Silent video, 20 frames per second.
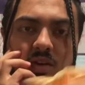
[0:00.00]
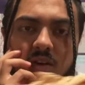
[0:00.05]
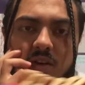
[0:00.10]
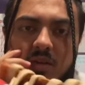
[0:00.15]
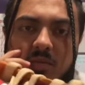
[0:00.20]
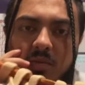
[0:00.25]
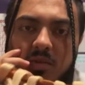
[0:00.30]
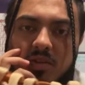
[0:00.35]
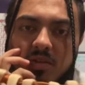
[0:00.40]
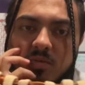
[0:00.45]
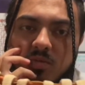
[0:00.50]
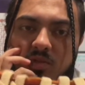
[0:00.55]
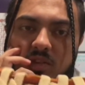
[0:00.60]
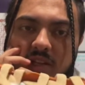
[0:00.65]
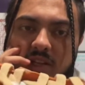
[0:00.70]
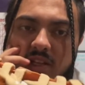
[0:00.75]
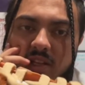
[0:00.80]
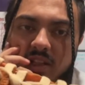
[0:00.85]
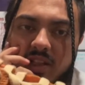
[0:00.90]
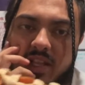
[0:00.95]
but this is more
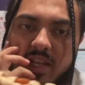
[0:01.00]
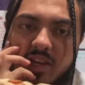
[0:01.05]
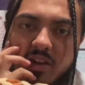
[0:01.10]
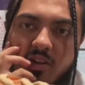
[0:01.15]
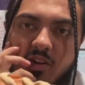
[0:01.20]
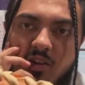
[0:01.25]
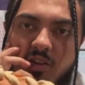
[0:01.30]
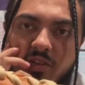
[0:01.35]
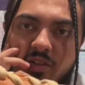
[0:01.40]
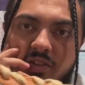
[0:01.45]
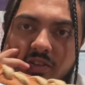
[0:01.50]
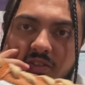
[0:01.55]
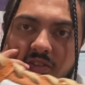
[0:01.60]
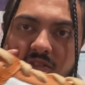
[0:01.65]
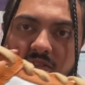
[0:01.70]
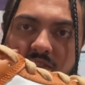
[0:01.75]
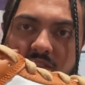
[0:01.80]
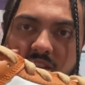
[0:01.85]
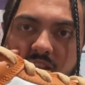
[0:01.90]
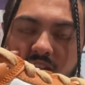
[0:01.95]
like a light orange,
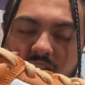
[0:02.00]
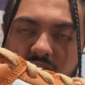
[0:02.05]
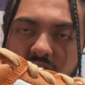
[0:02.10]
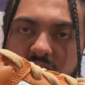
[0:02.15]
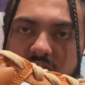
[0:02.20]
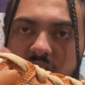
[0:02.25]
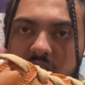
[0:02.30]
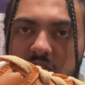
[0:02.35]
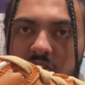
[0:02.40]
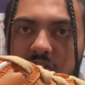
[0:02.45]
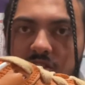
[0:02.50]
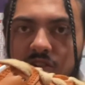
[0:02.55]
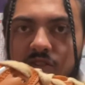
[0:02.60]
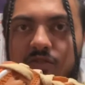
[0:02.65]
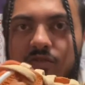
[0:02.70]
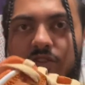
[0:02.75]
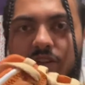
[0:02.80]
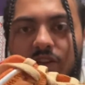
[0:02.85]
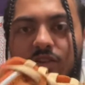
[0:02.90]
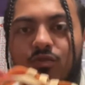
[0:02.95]
not like a dark,
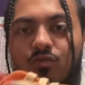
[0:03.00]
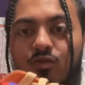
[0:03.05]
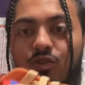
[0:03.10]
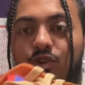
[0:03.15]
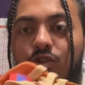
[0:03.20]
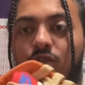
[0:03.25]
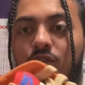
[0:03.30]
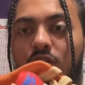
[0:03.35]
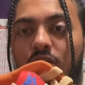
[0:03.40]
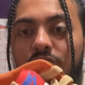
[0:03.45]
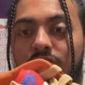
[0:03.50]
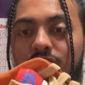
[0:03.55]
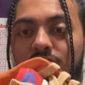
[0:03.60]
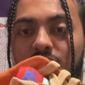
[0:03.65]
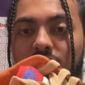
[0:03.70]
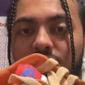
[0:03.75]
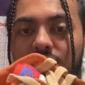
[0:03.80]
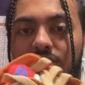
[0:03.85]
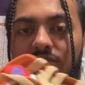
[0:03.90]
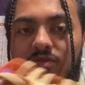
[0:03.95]
like a real
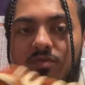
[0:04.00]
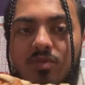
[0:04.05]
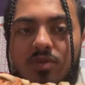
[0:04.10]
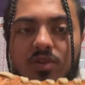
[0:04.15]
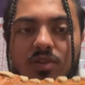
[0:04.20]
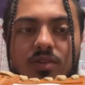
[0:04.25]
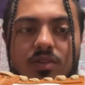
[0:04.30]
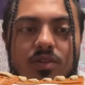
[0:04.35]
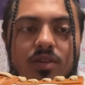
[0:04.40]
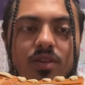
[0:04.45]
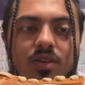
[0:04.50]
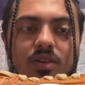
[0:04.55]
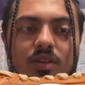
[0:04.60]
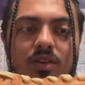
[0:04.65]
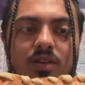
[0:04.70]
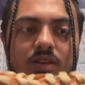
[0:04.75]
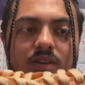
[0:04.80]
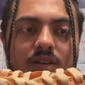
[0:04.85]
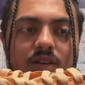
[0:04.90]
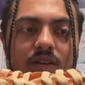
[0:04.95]
orange, but
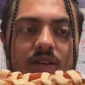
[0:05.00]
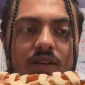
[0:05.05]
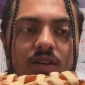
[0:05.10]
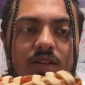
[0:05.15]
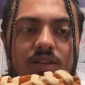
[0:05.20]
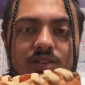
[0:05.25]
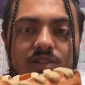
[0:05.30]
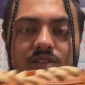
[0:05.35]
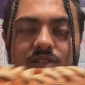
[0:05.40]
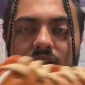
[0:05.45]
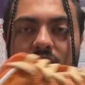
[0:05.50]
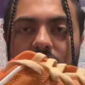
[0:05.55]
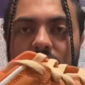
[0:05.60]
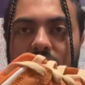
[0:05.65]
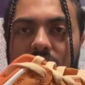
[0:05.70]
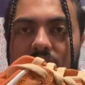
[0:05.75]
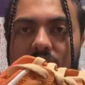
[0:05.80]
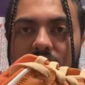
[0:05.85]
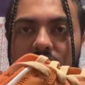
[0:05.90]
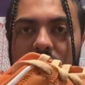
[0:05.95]
solid
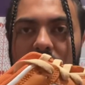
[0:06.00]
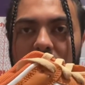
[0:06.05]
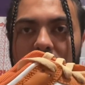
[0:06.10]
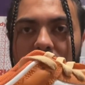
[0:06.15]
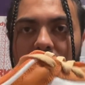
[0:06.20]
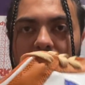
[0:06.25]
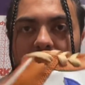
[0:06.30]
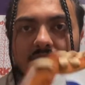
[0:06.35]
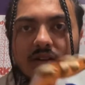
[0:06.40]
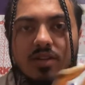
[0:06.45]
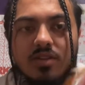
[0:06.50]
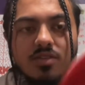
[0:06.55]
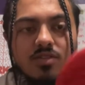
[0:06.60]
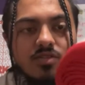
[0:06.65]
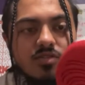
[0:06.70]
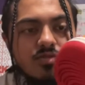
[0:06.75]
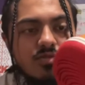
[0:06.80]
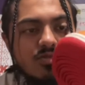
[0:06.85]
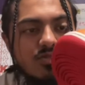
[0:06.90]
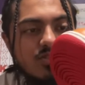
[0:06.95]
colorway. Nothing
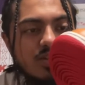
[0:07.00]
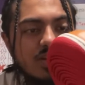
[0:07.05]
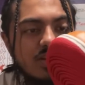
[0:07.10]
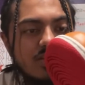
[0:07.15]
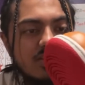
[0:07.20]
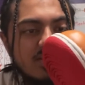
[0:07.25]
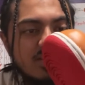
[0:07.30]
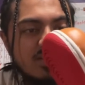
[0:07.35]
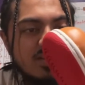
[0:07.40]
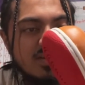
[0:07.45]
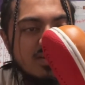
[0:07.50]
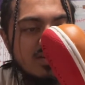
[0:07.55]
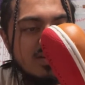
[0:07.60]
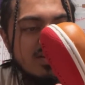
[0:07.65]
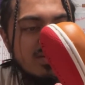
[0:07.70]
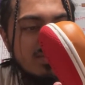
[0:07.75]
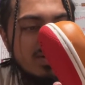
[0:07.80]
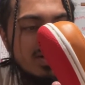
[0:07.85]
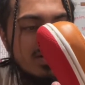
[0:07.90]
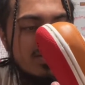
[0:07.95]
too crazy
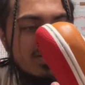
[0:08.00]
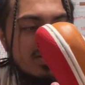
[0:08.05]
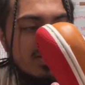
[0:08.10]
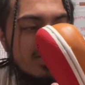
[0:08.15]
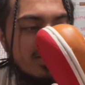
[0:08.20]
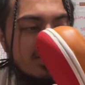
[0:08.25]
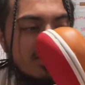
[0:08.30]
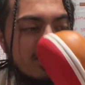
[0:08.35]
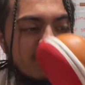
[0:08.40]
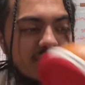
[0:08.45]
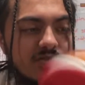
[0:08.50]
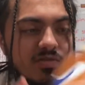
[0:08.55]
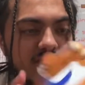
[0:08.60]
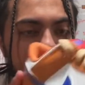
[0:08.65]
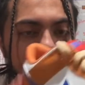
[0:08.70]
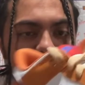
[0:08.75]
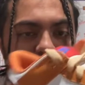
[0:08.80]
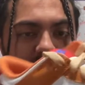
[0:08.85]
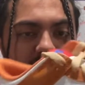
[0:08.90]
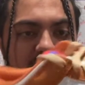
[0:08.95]
about this shoe.
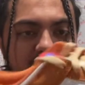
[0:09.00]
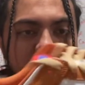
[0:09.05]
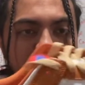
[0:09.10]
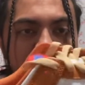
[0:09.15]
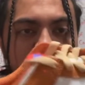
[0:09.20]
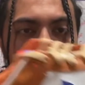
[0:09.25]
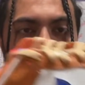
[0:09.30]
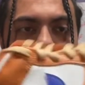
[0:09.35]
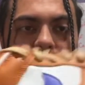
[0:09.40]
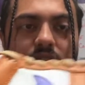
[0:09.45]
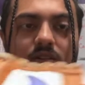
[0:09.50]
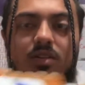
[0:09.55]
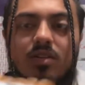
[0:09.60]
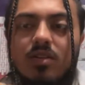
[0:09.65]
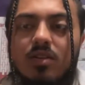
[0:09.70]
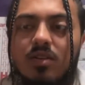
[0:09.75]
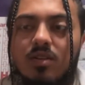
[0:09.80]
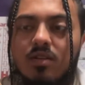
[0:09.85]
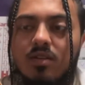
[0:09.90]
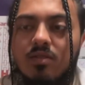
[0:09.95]

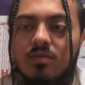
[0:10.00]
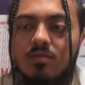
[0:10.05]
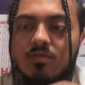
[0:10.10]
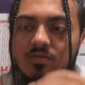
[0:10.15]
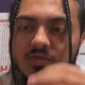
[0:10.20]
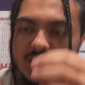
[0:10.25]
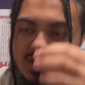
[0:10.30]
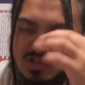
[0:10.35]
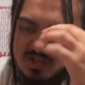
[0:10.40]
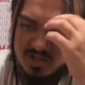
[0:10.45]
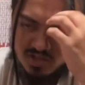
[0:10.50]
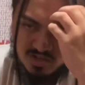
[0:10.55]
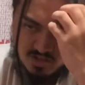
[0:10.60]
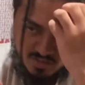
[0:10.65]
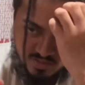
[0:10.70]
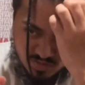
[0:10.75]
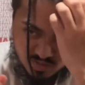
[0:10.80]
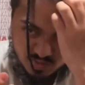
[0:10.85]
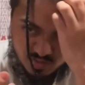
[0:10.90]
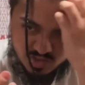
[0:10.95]
Retail
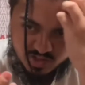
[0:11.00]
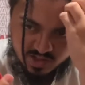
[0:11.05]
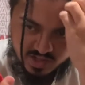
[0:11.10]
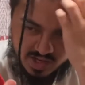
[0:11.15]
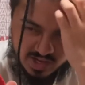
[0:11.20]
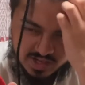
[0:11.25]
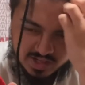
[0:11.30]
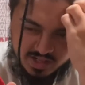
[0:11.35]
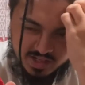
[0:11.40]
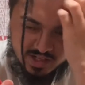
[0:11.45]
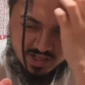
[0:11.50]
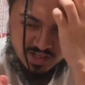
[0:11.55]
was what, 90 I